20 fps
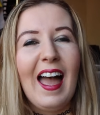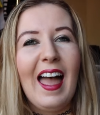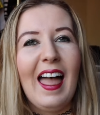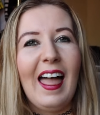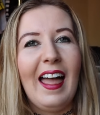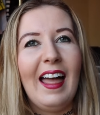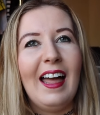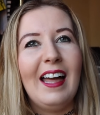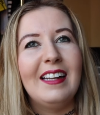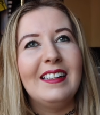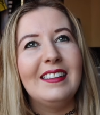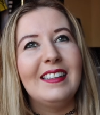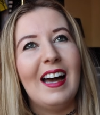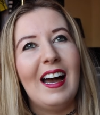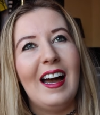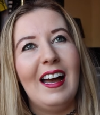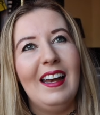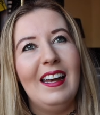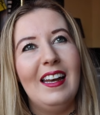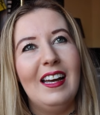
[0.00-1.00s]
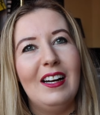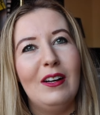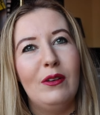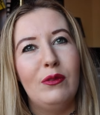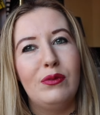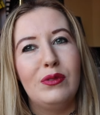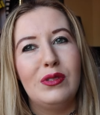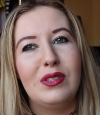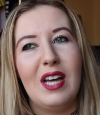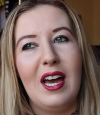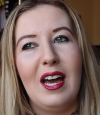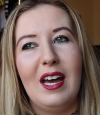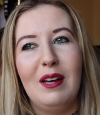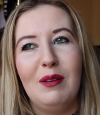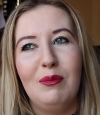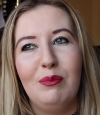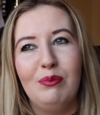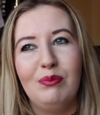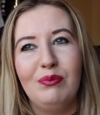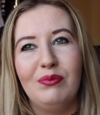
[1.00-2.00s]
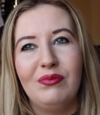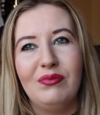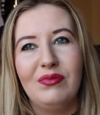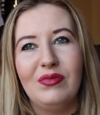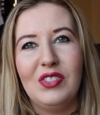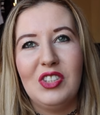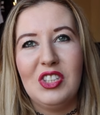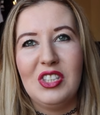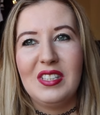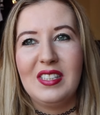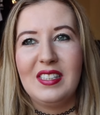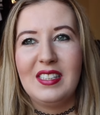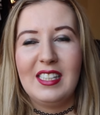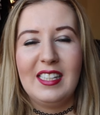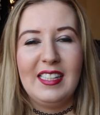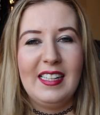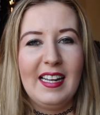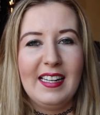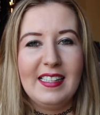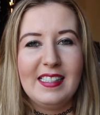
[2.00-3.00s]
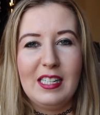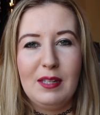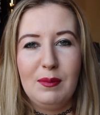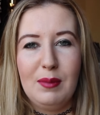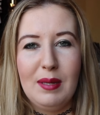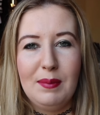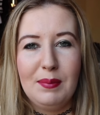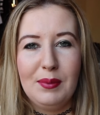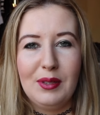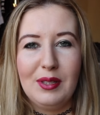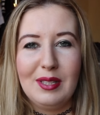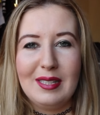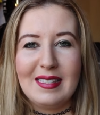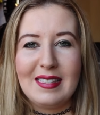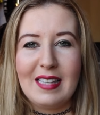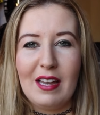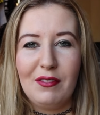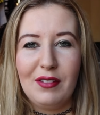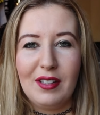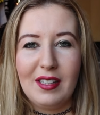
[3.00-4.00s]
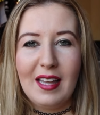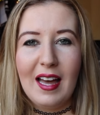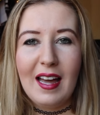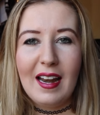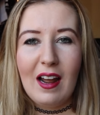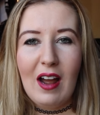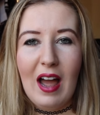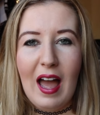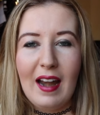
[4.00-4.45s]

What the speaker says: and I loved just connecting people and stuff like that.